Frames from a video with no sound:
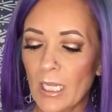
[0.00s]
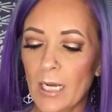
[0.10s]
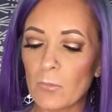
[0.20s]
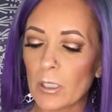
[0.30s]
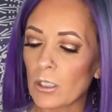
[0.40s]

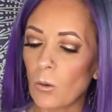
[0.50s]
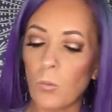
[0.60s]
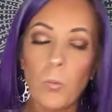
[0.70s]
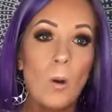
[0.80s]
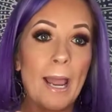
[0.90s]
and we're
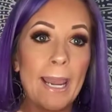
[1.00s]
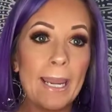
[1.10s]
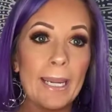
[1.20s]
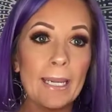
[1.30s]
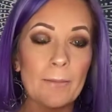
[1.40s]
gonna
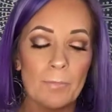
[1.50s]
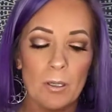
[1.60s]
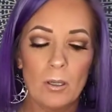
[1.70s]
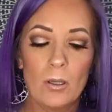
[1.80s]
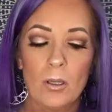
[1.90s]
wipe
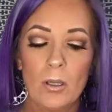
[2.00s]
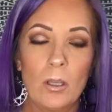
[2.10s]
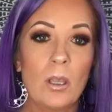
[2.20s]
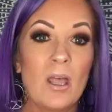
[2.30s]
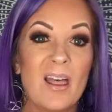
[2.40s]

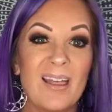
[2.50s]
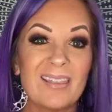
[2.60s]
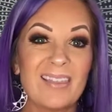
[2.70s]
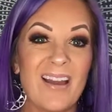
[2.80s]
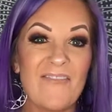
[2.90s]

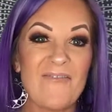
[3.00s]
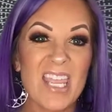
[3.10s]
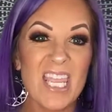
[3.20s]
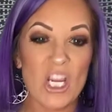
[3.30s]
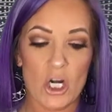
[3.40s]
the
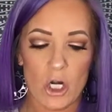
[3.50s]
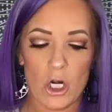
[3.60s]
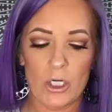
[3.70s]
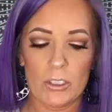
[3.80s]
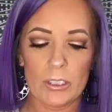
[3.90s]

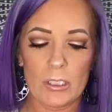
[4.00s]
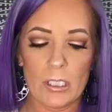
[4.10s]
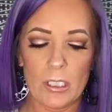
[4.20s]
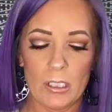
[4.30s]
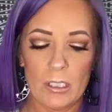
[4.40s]

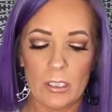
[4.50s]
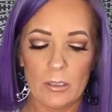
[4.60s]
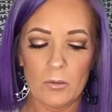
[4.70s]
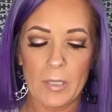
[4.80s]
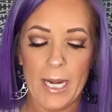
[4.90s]
fingers,
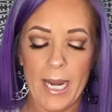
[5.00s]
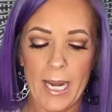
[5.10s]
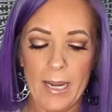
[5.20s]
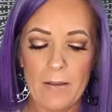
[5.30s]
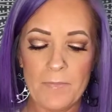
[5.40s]

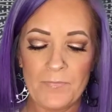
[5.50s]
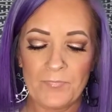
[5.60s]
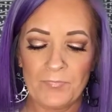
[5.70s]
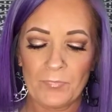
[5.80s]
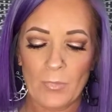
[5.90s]
okay?
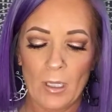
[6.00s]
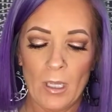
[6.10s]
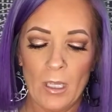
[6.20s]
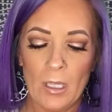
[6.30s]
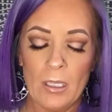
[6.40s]

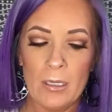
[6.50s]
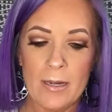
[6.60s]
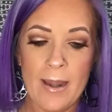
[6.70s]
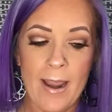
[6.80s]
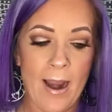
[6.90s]

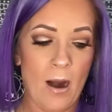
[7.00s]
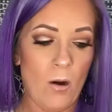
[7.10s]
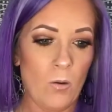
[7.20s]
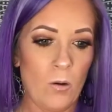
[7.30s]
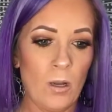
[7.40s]

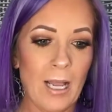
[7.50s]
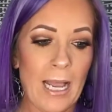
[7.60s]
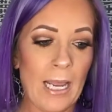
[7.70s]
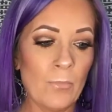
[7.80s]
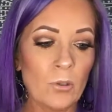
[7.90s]
Now,
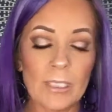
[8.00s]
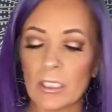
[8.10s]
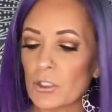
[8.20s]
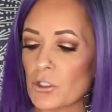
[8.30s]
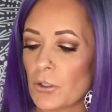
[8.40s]
I'm only
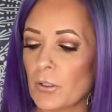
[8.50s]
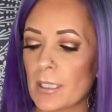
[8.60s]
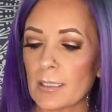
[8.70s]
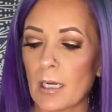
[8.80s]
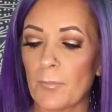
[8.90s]
gonna show you
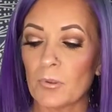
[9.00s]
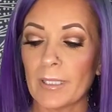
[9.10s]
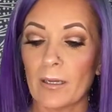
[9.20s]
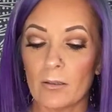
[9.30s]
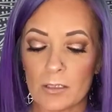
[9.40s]
guys a couple
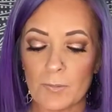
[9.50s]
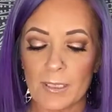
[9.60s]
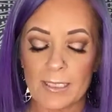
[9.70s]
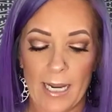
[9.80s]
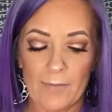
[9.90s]
nails
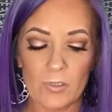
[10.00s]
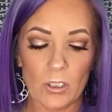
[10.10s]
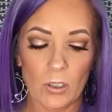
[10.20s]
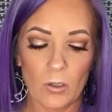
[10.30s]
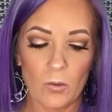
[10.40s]
because I have to
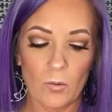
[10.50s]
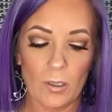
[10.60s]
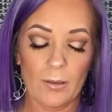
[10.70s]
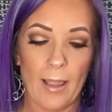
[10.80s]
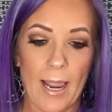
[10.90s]
go
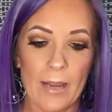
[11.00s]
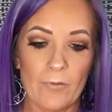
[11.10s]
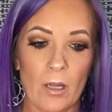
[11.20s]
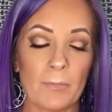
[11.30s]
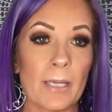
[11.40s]
live
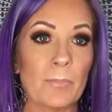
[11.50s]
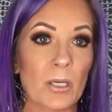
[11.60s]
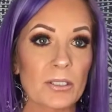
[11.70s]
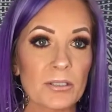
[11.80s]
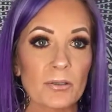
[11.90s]
on my
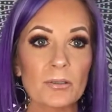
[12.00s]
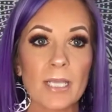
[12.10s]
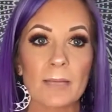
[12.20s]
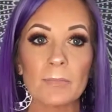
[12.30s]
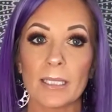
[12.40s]
personal
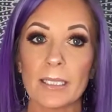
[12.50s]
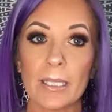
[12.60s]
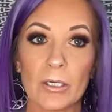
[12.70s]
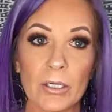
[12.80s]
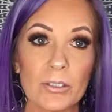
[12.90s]
timeline
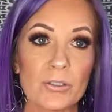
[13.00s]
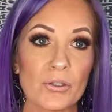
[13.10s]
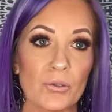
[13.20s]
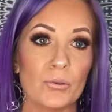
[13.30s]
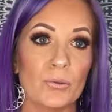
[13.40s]
later
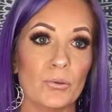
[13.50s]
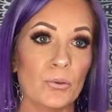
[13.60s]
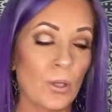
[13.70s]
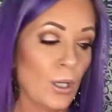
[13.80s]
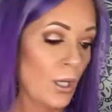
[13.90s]
to